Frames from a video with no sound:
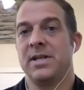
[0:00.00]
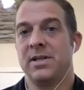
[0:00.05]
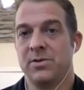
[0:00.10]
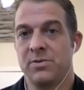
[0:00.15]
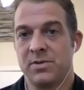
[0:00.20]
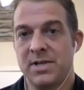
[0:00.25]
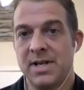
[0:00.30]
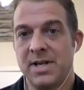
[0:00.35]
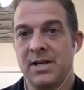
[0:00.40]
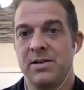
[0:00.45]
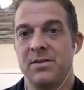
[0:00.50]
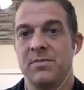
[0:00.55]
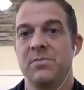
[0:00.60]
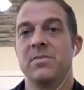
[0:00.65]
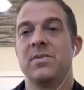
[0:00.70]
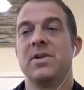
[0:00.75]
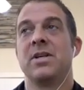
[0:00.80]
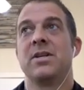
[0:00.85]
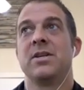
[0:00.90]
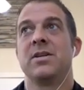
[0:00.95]
You tell
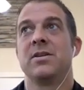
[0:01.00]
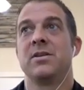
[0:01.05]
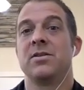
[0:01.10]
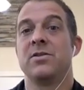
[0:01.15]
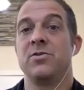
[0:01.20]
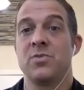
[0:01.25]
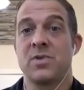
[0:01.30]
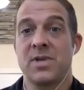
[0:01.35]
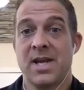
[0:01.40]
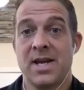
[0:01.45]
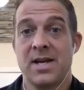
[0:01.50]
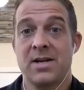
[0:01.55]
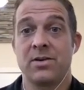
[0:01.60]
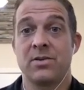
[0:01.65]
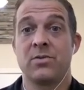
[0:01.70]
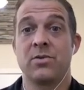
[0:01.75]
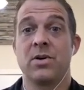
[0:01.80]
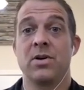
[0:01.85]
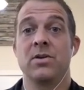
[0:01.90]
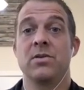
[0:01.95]
them you can
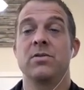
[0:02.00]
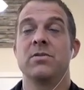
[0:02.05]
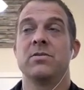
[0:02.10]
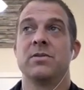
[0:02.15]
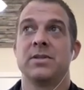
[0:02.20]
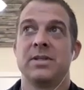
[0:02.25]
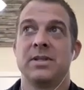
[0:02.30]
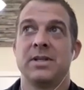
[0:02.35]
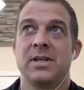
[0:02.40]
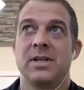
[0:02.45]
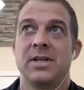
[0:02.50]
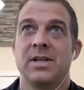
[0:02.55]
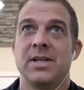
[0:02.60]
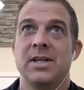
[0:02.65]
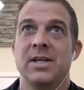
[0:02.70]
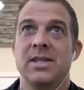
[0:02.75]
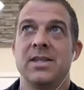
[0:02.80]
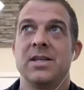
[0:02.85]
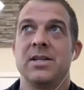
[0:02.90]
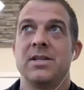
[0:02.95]
grow,
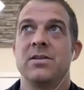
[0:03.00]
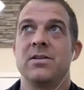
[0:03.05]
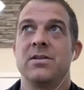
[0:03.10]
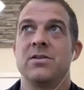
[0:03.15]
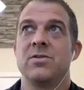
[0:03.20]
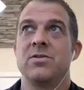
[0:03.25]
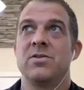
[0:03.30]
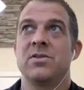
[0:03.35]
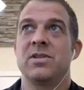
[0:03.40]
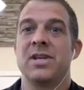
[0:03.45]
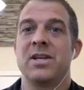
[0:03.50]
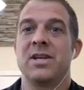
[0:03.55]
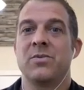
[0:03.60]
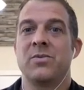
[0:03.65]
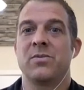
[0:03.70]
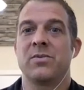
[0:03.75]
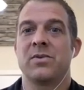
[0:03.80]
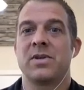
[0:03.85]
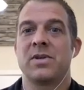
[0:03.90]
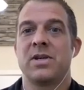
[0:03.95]
and then you say,
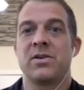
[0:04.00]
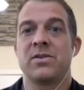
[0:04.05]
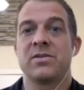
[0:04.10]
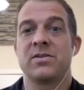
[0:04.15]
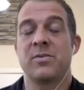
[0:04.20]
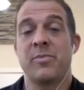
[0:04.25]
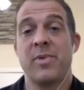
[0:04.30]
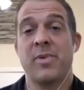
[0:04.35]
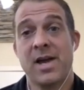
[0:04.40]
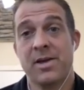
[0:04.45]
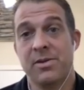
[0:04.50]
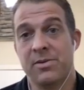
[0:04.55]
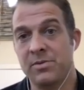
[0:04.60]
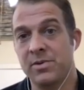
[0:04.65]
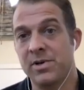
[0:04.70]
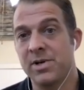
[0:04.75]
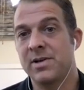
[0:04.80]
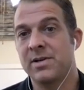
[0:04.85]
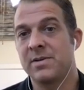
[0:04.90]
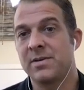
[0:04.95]
here's a pathway.